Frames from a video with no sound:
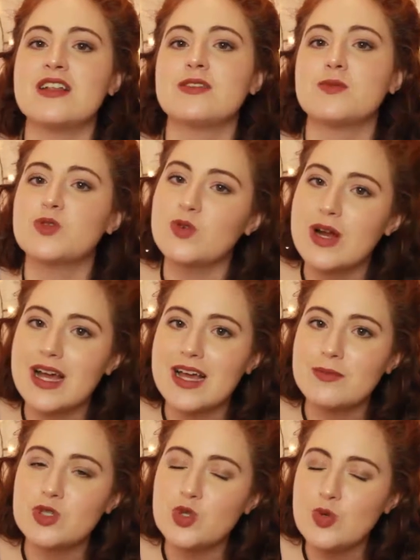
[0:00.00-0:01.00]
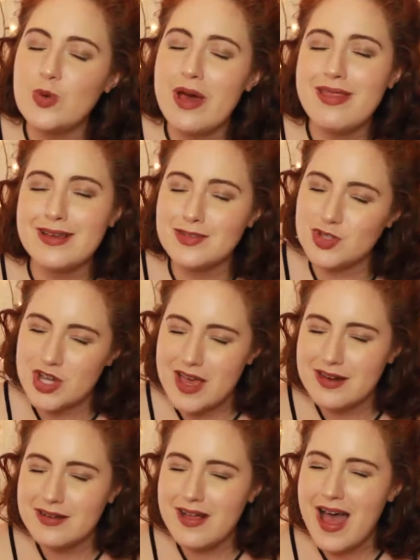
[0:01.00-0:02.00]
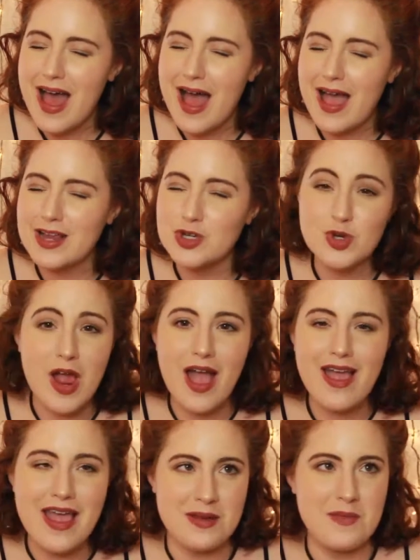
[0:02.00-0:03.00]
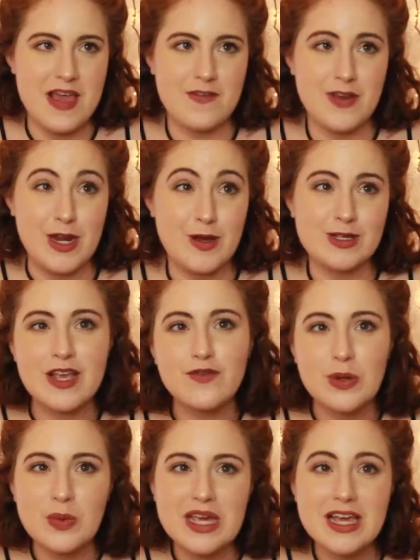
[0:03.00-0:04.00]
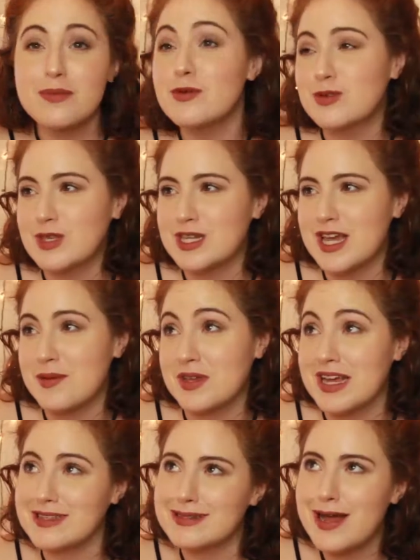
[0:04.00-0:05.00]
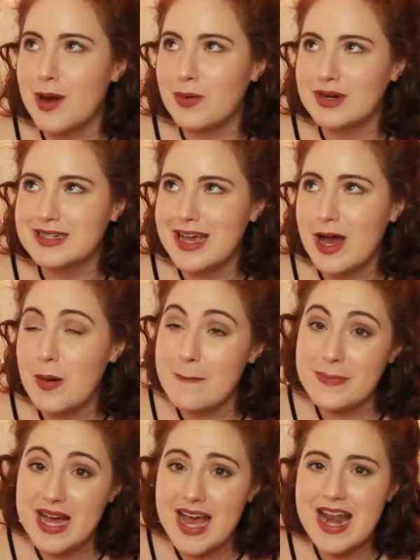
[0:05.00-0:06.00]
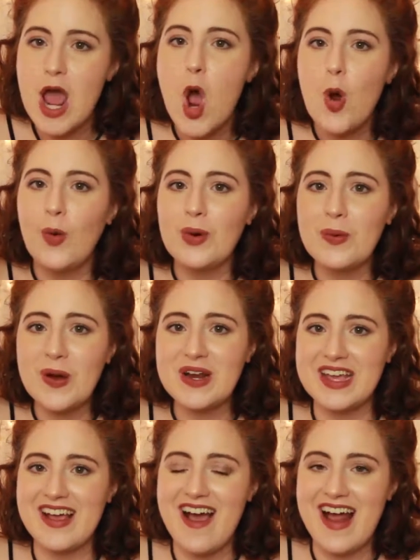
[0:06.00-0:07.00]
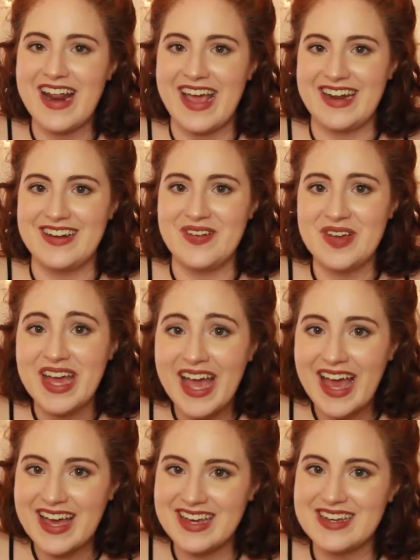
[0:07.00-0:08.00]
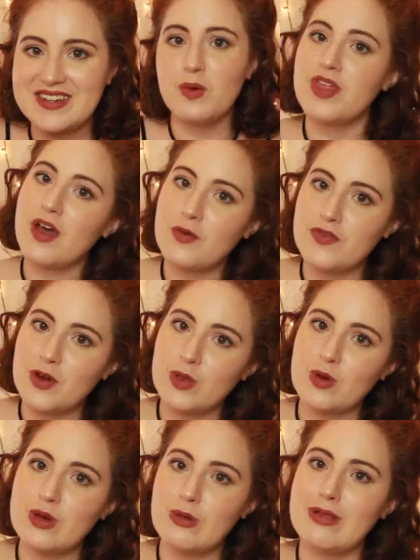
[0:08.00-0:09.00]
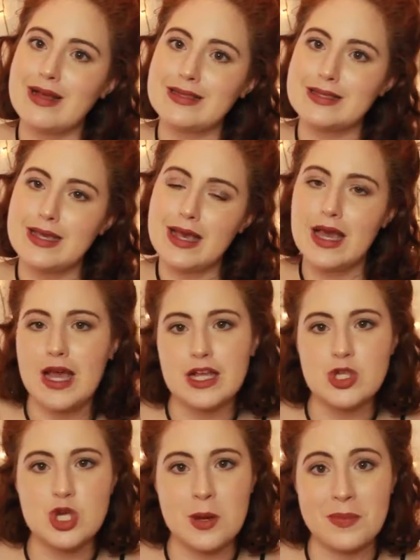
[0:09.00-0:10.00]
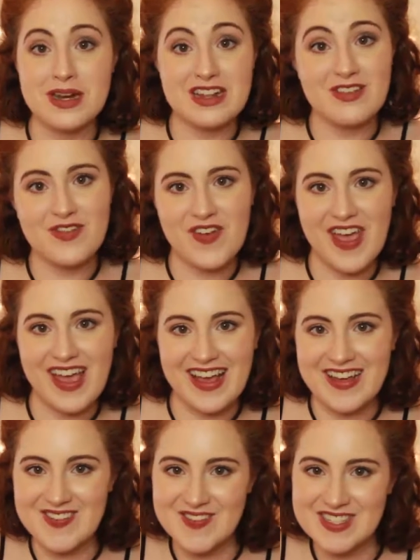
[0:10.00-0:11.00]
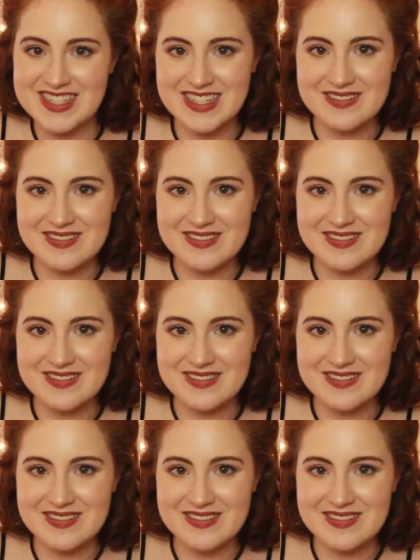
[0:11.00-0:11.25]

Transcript: and subscribe to this channel. I try and make videos every week. Most of the time it has not worked out, but we're working on it, okay? Without further ado, let's jump into the faves.